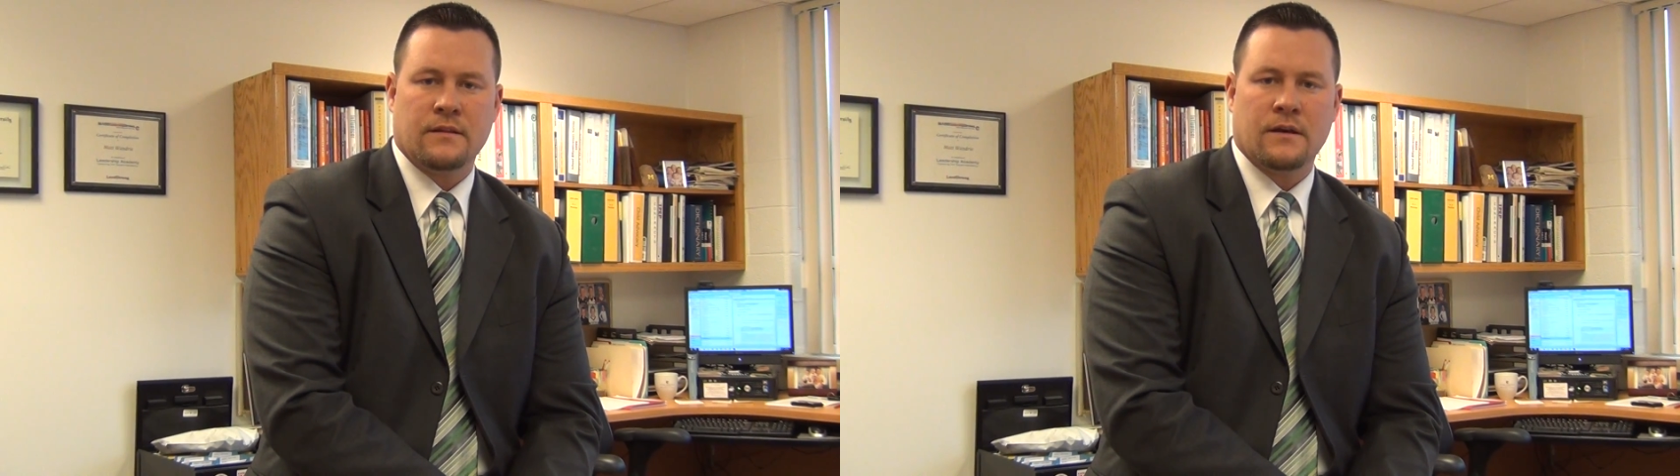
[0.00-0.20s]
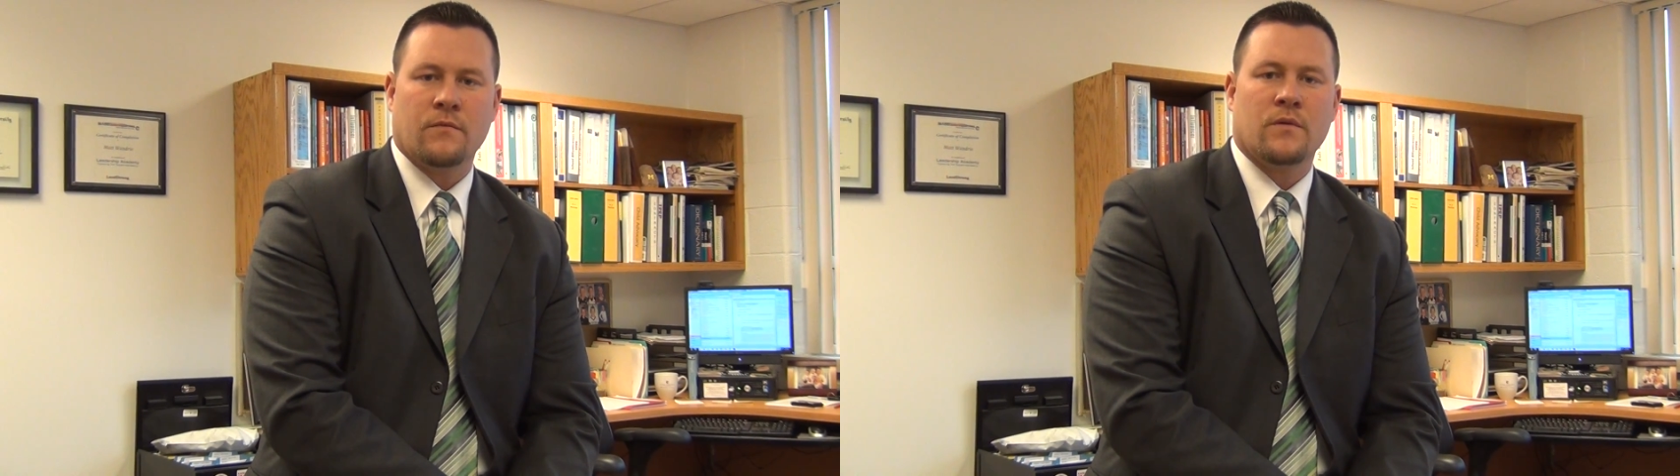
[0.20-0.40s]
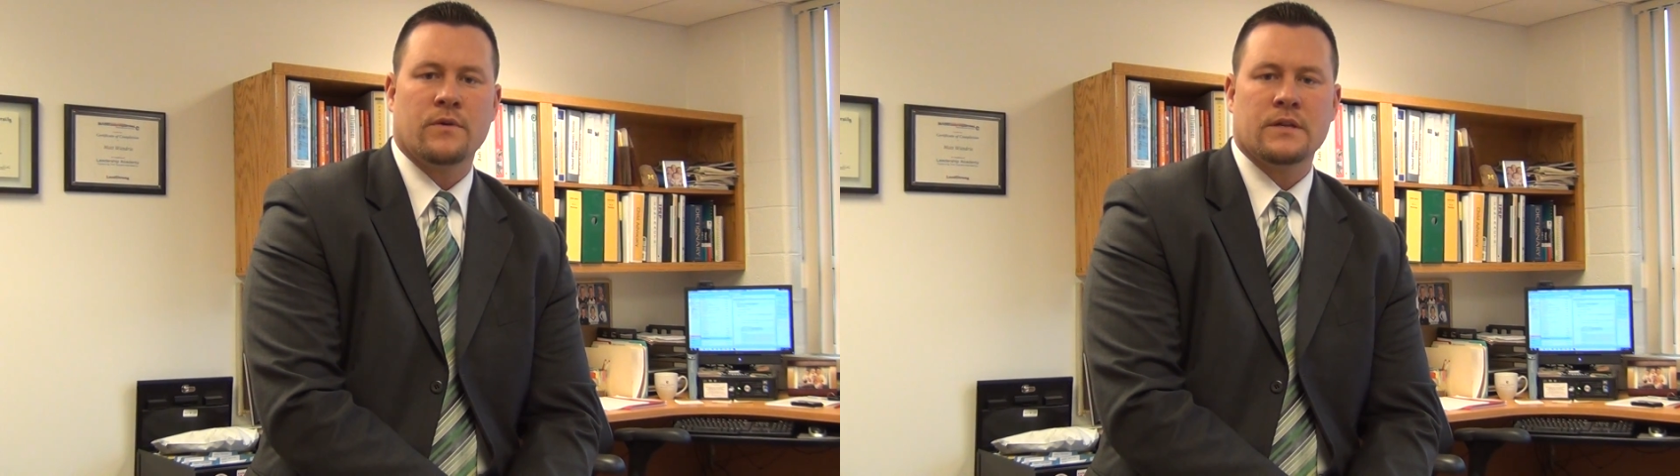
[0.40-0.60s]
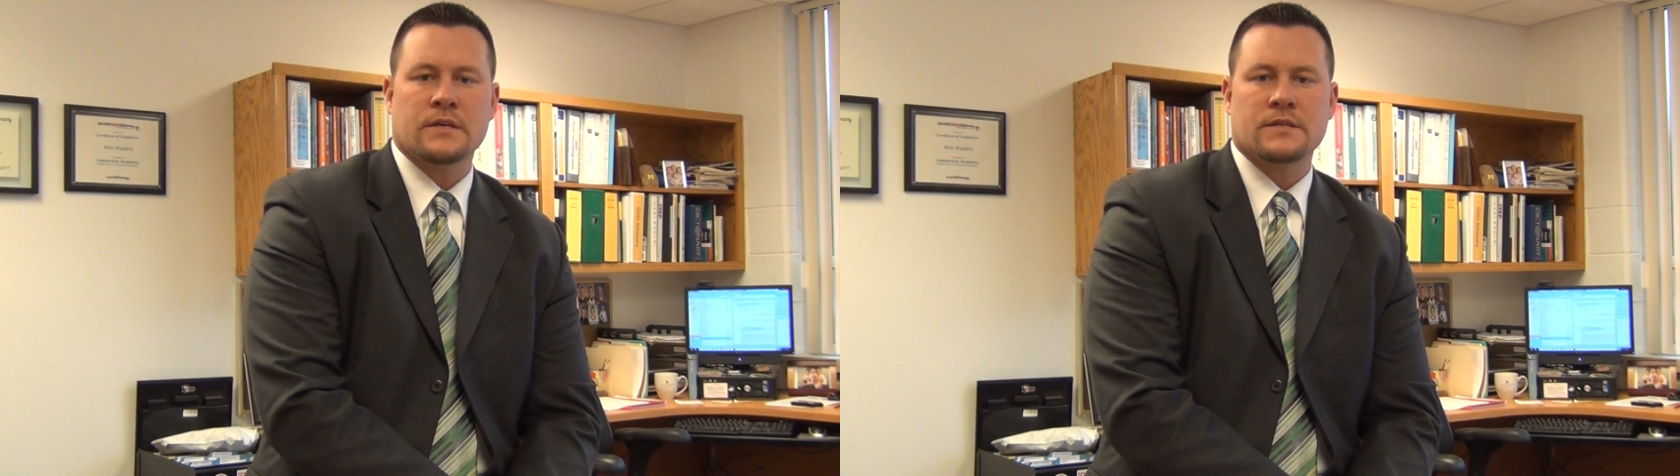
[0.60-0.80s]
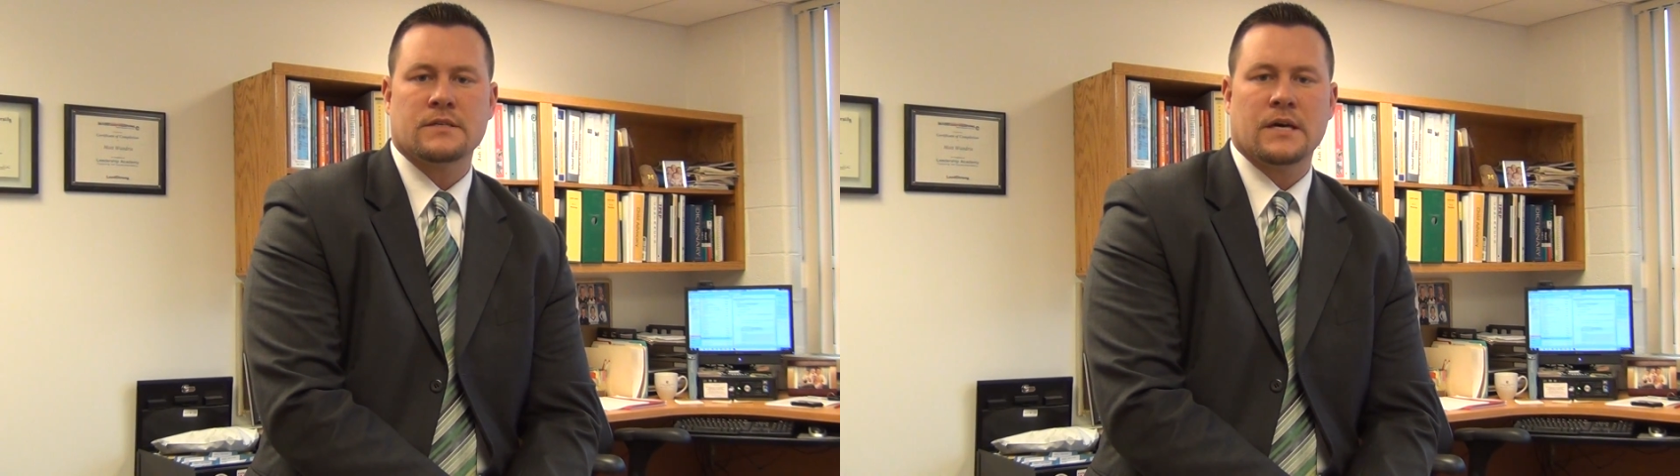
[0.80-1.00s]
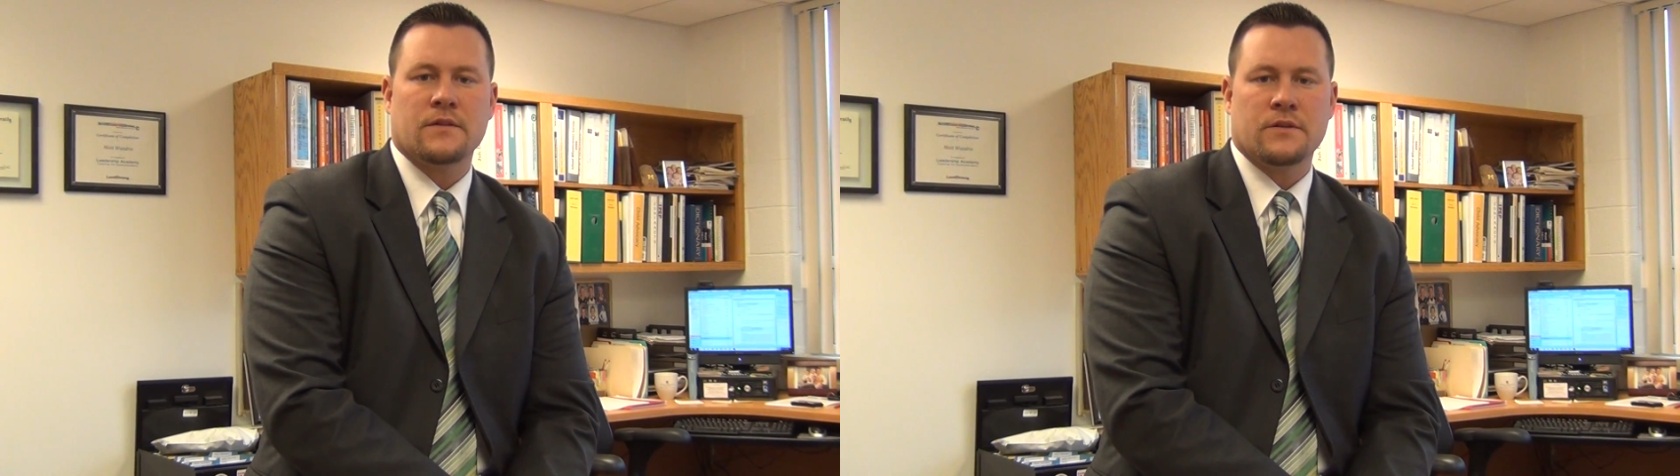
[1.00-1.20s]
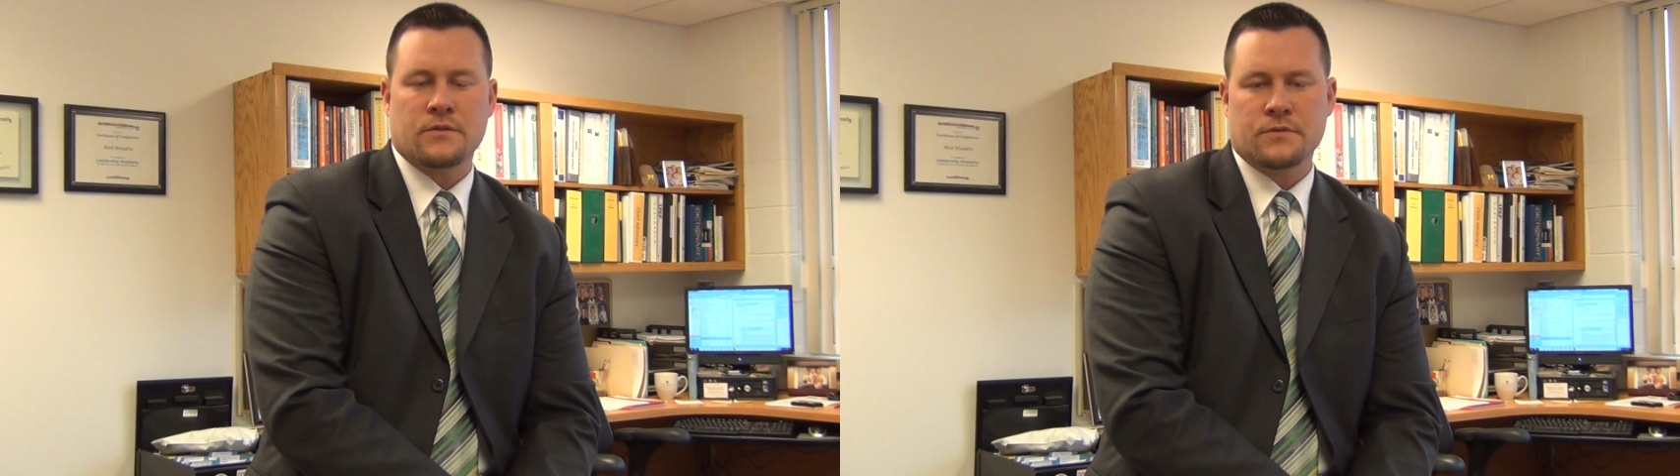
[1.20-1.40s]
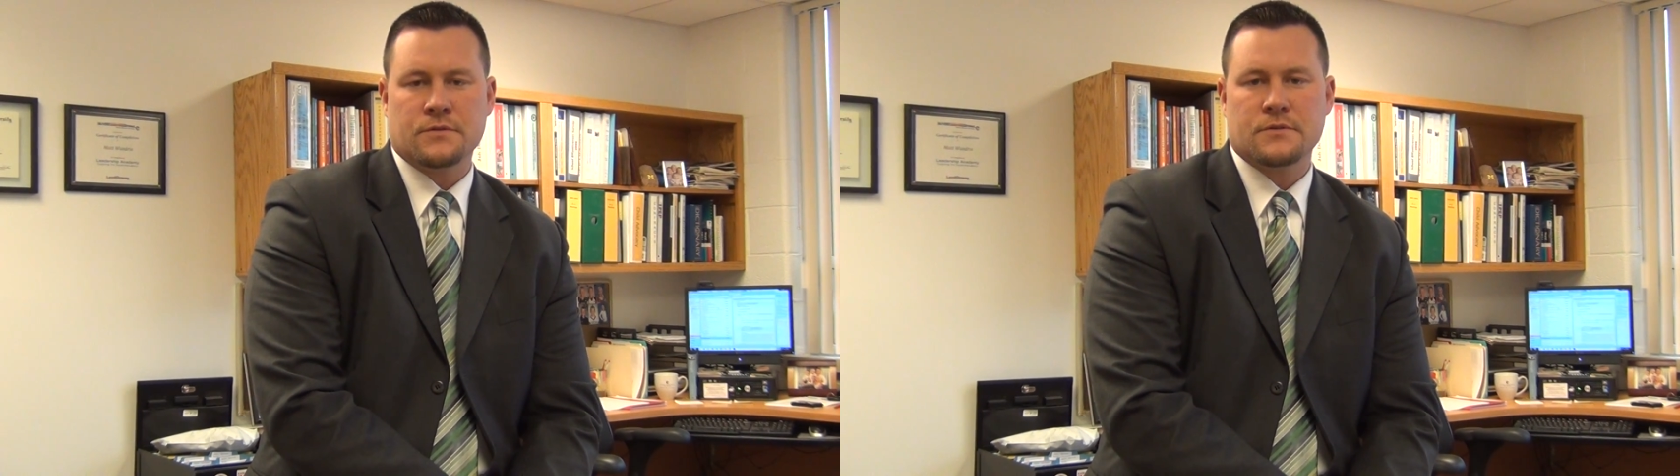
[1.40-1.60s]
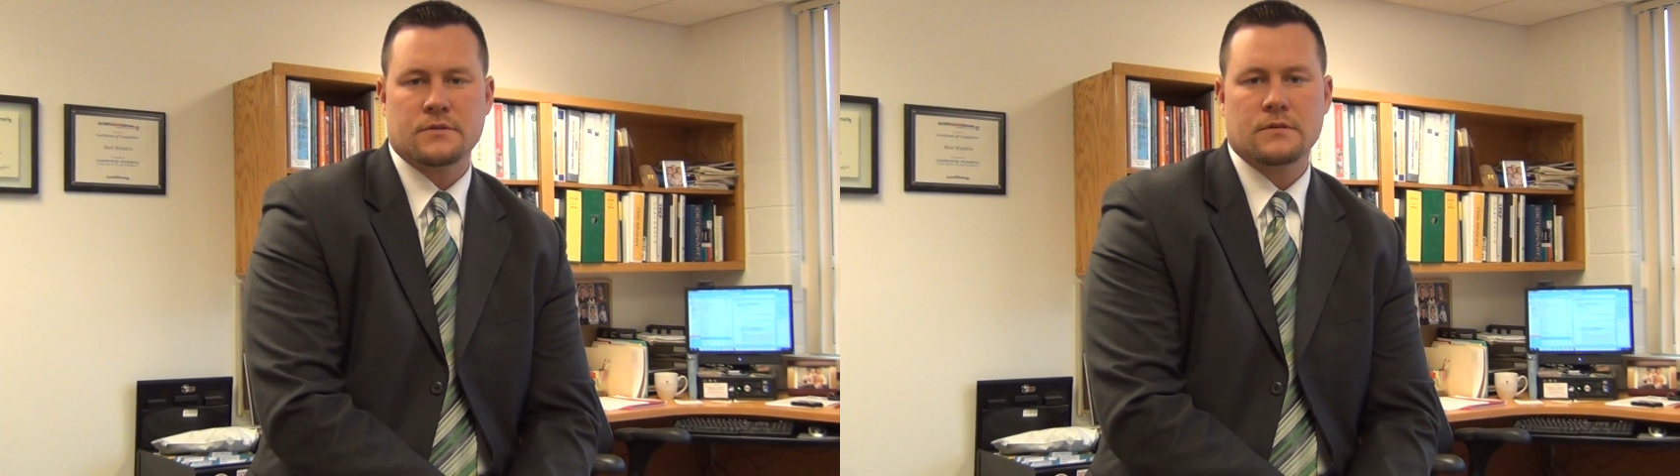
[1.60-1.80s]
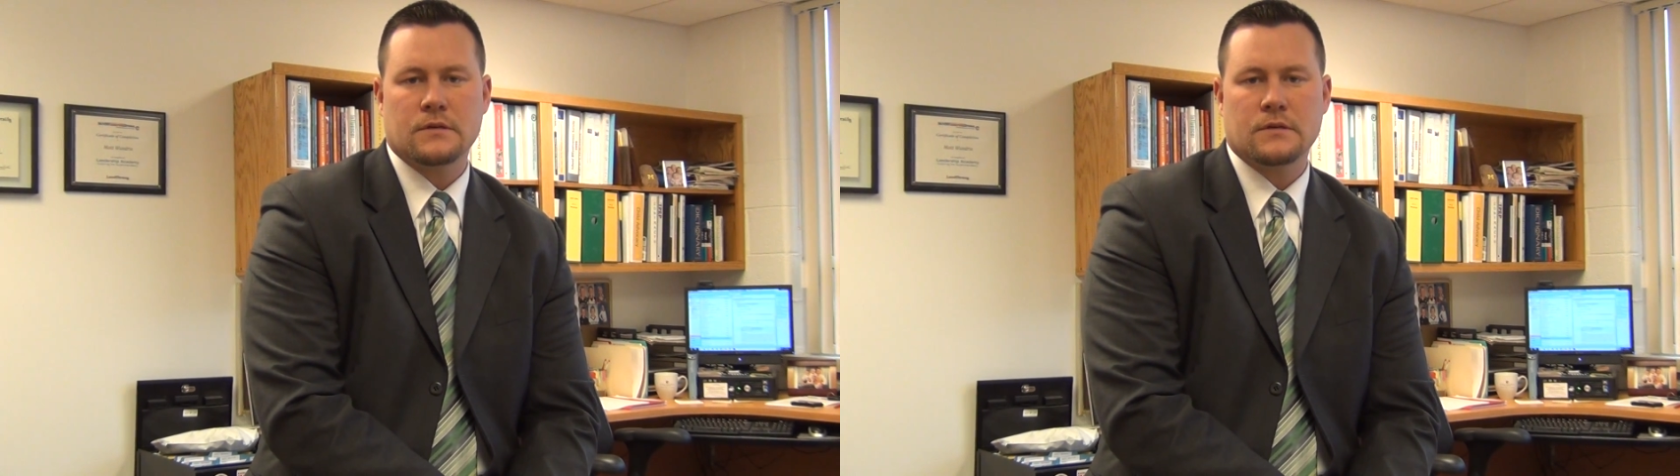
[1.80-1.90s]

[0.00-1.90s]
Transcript: that we witnessed on the news